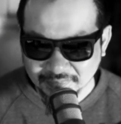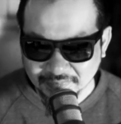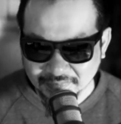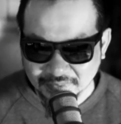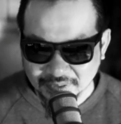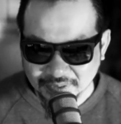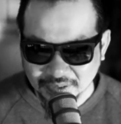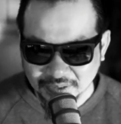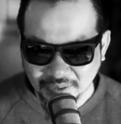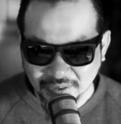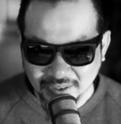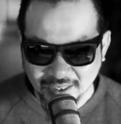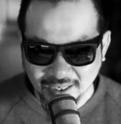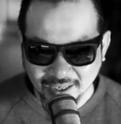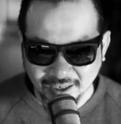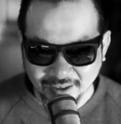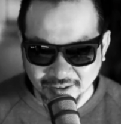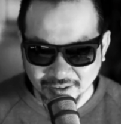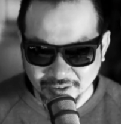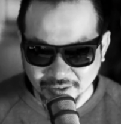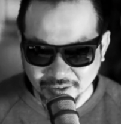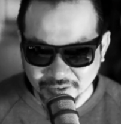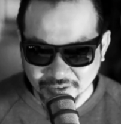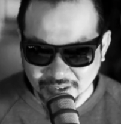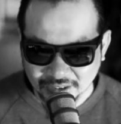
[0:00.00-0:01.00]
So
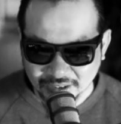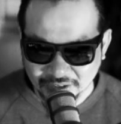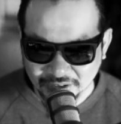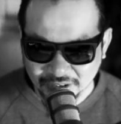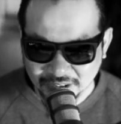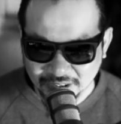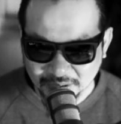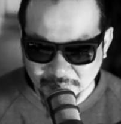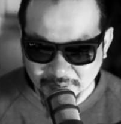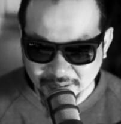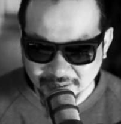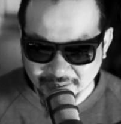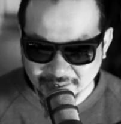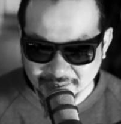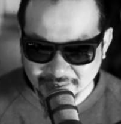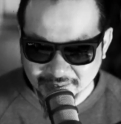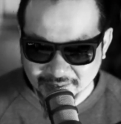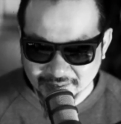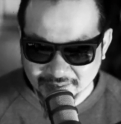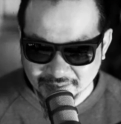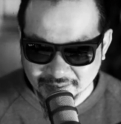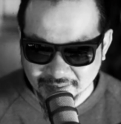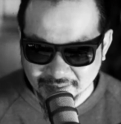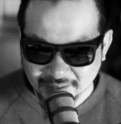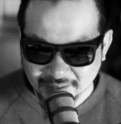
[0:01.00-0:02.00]
yeah, I was in good spirits.